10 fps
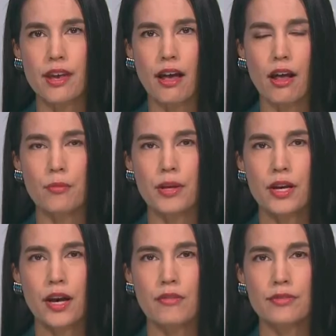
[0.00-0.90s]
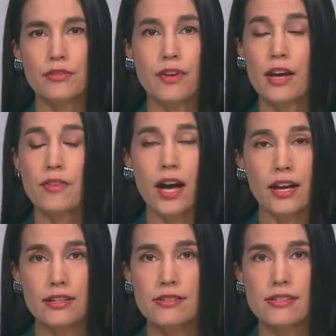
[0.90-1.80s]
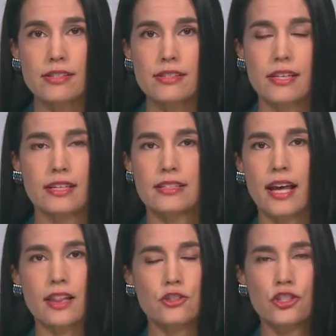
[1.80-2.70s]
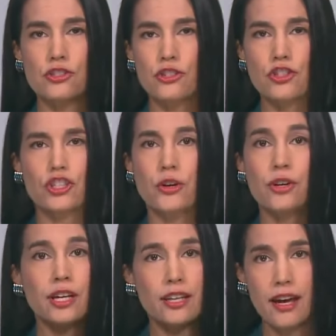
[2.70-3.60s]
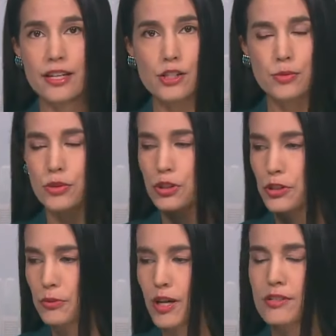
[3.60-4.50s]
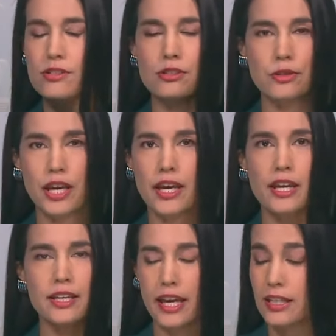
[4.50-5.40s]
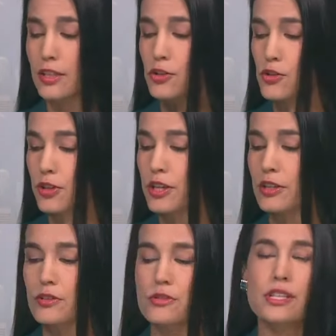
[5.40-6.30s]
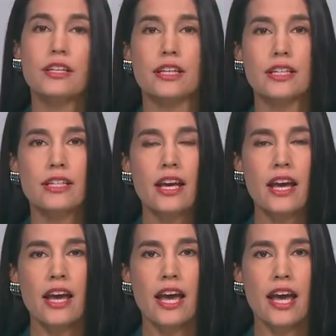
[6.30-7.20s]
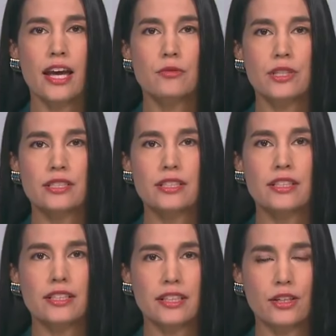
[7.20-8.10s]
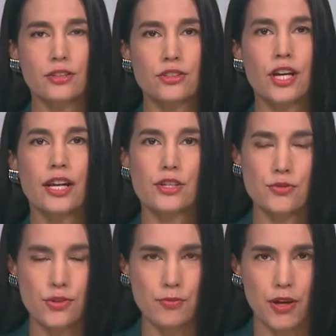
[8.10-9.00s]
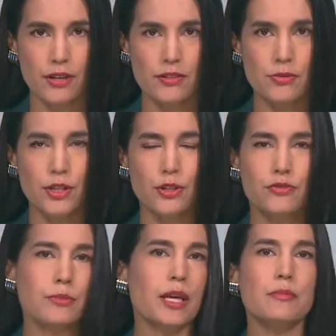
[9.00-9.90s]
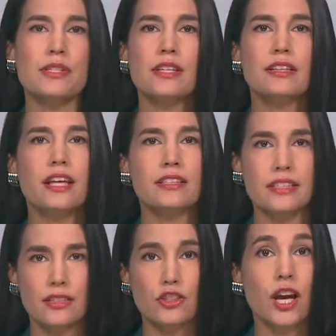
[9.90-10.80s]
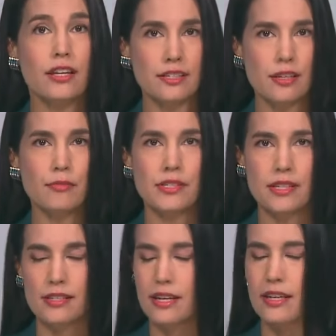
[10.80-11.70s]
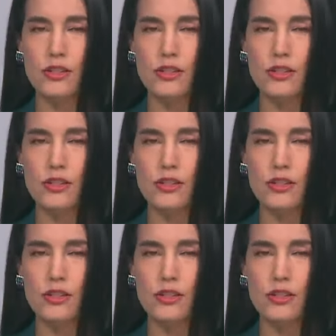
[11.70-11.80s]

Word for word: with the help of the Five Eyes. This is the intelligence sharing alliance between the U.S., U.K., Canada, Australia, and New Zealand. And we did hear China's response. We heard from the embassy in London, China's embassy,